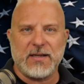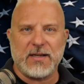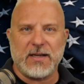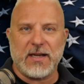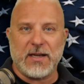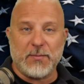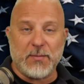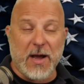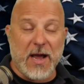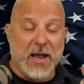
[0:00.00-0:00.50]

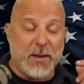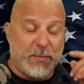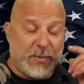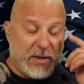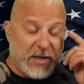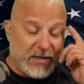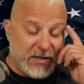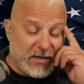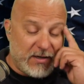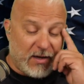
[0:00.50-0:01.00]
in my
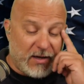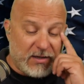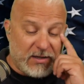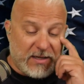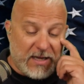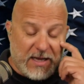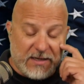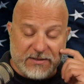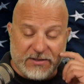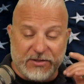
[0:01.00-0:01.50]
opinion,
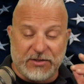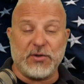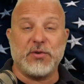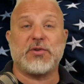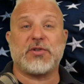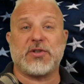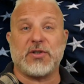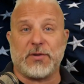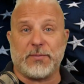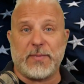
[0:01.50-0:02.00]

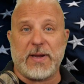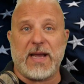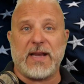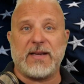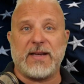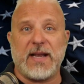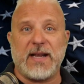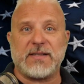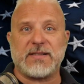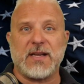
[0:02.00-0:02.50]
unconstitutional
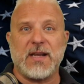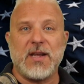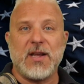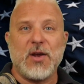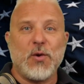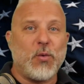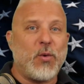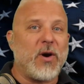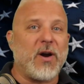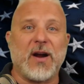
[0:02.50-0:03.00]
mandates,
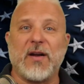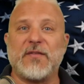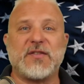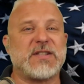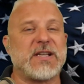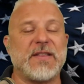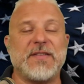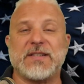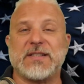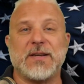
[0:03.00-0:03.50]
where I've
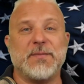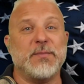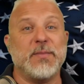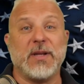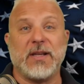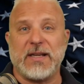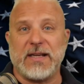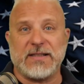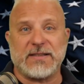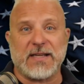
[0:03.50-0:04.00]
said this a
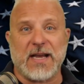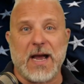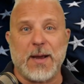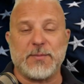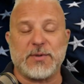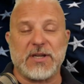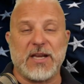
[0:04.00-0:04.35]
million times.